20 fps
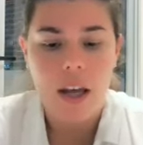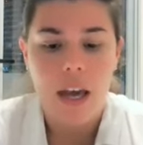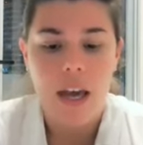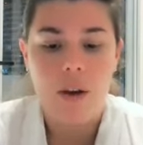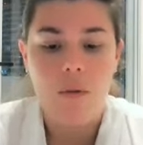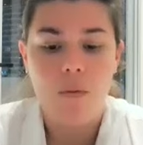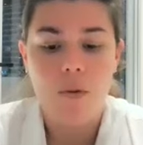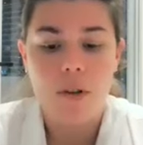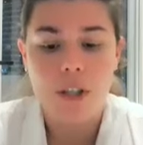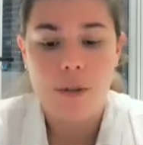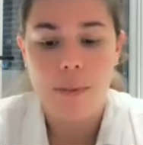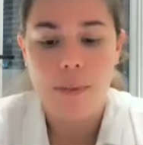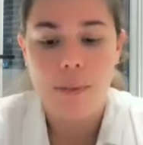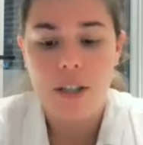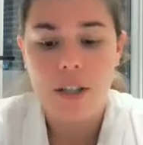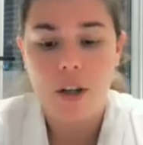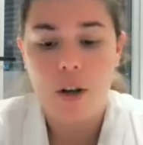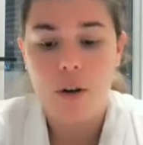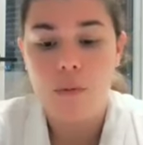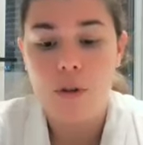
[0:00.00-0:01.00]
and we're
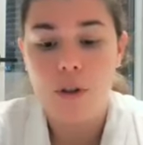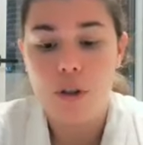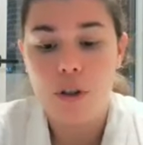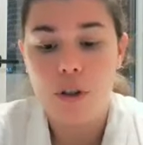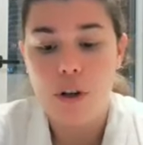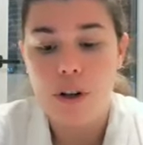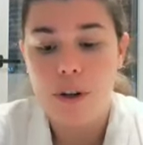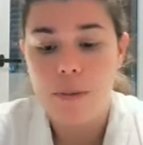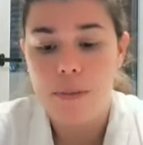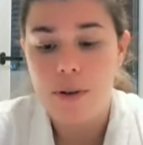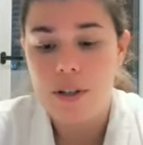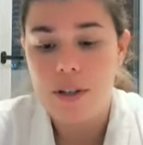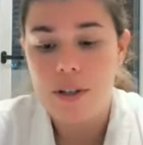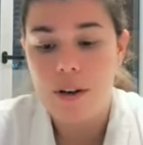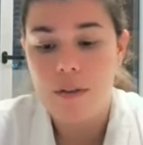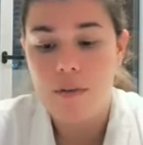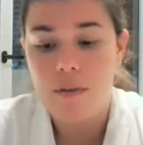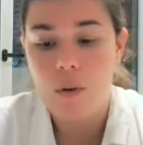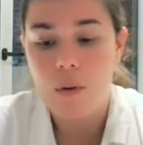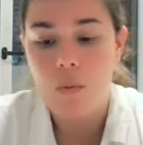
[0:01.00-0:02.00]
spending almost thirty
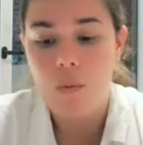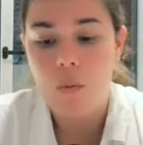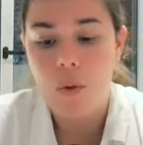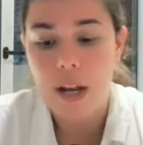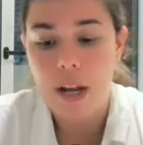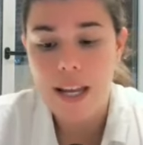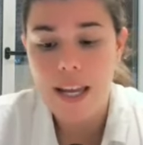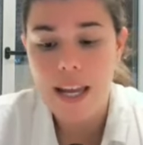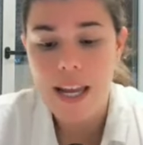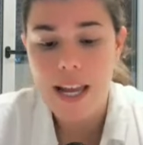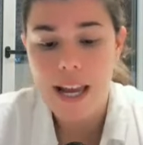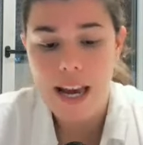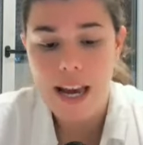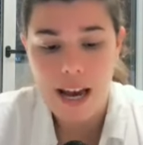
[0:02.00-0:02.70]
percent of our waking